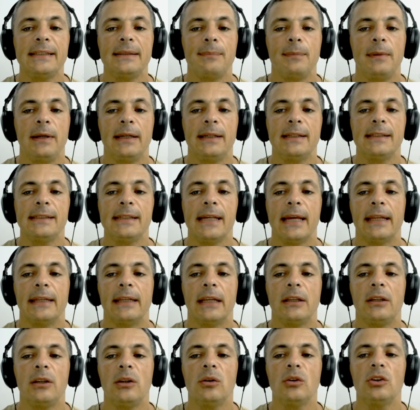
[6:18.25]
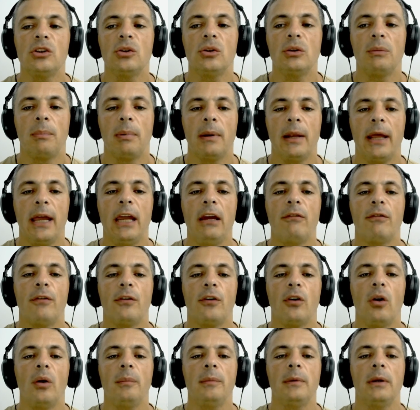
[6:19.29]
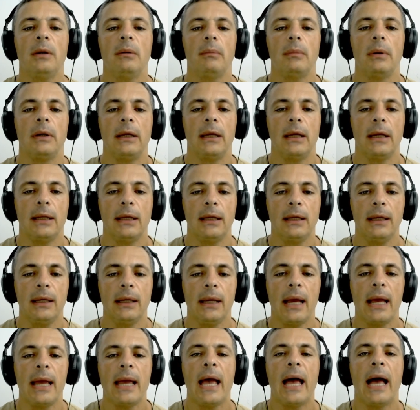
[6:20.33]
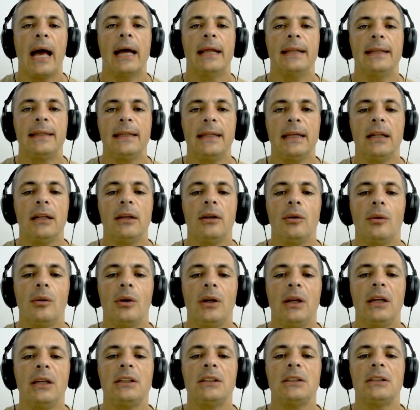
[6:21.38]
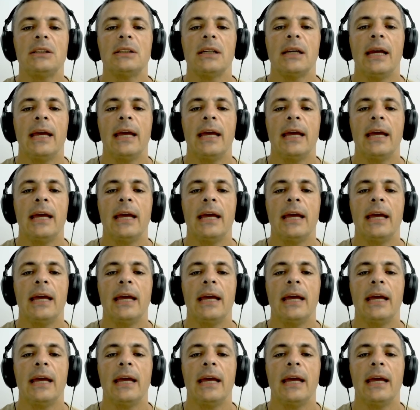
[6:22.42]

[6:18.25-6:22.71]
means that you should play from the beginning until you reach